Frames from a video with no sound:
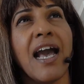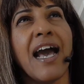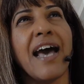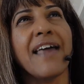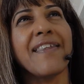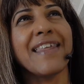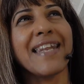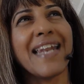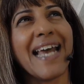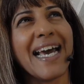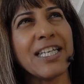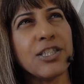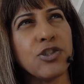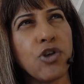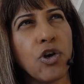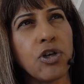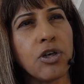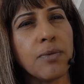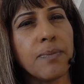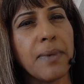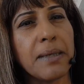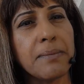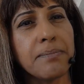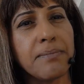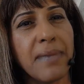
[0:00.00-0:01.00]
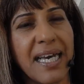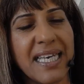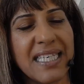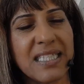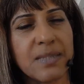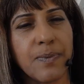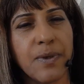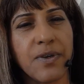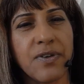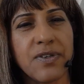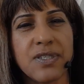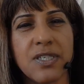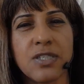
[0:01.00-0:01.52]
And then I talk about my
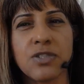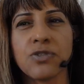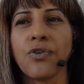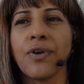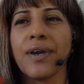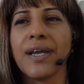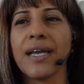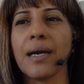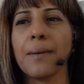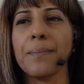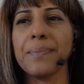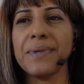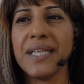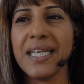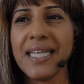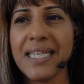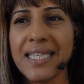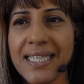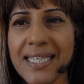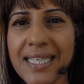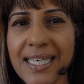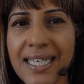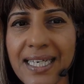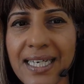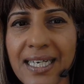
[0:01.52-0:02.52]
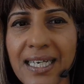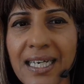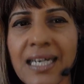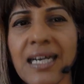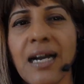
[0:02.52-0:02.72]
experiences growing up in India,